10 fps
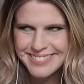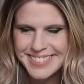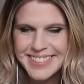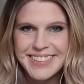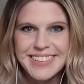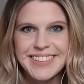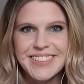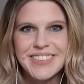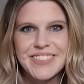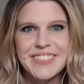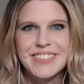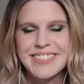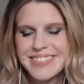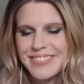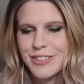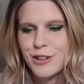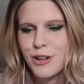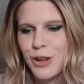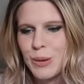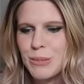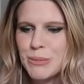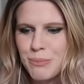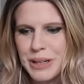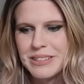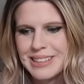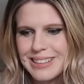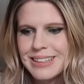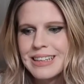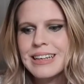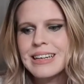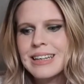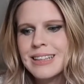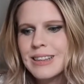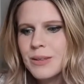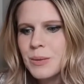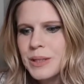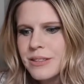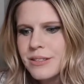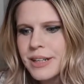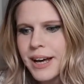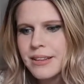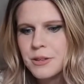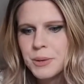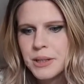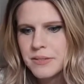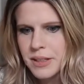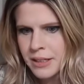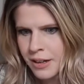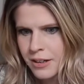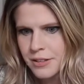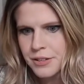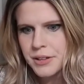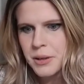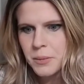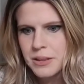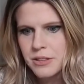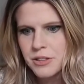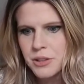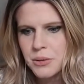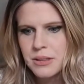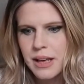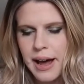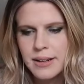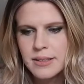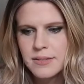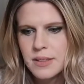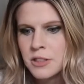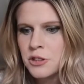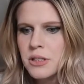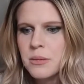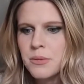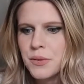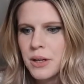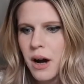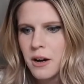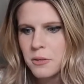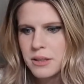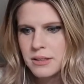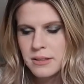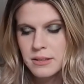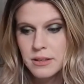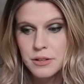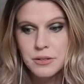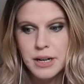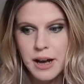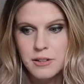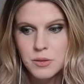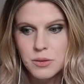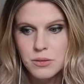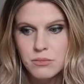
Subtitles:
Thank you for calling me basic. The wizard at the court of King Arthur, a wizard who was active century before Hogwarts and Slytherin House